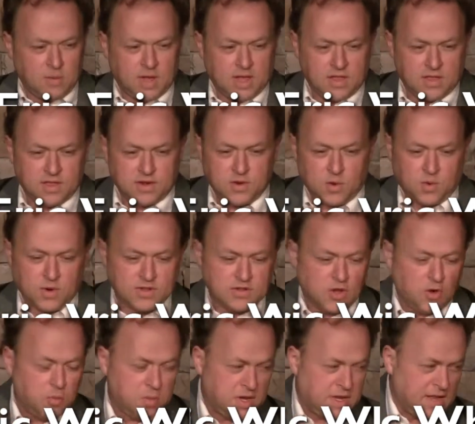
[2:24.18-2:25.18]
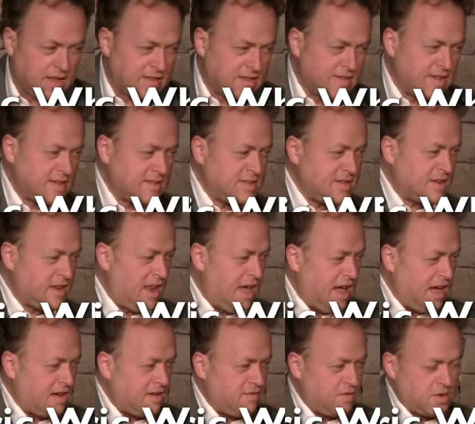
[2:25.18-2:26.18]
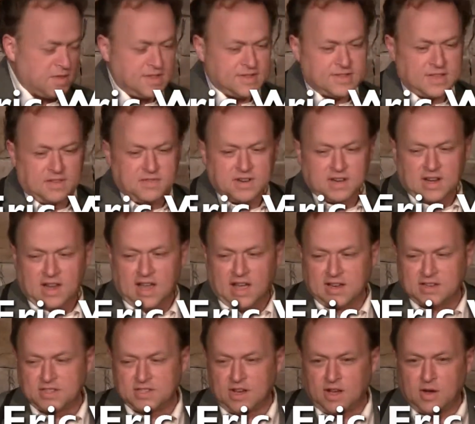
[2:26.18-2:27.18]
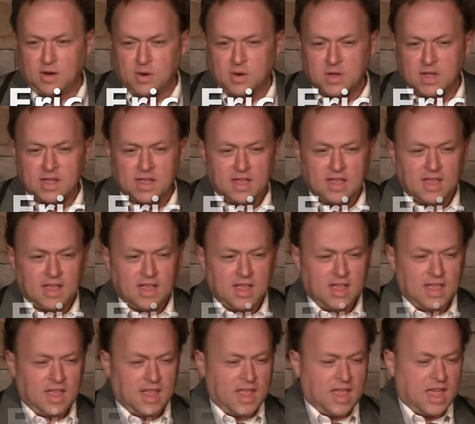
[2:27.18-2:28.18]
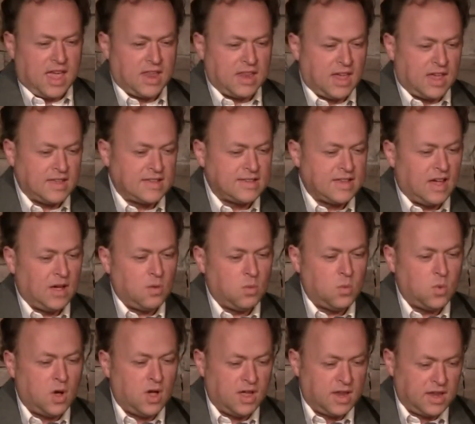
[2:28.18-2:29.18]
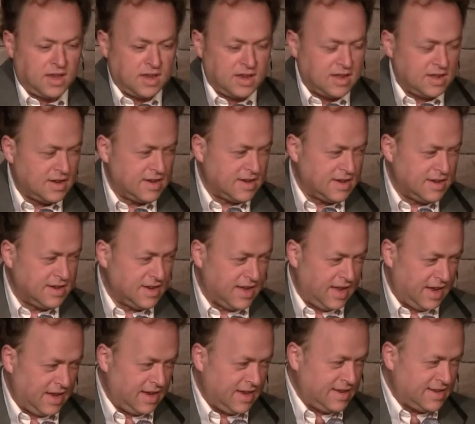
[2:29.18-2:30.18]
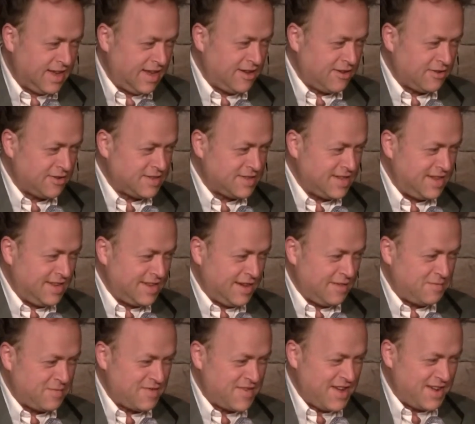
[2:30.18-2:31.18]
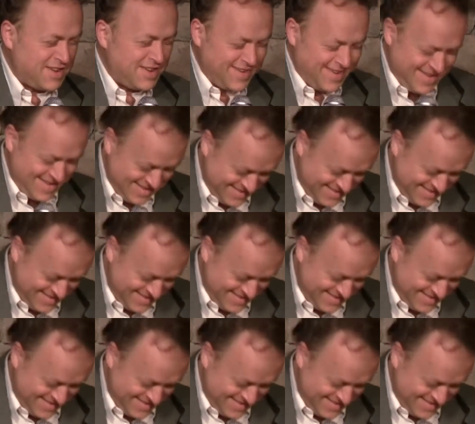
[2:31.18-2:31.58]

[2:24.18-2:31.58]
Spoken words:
when the doors opened at 6 o'clock for the 7 o'clock show, and I saw one little lady take her seat up front,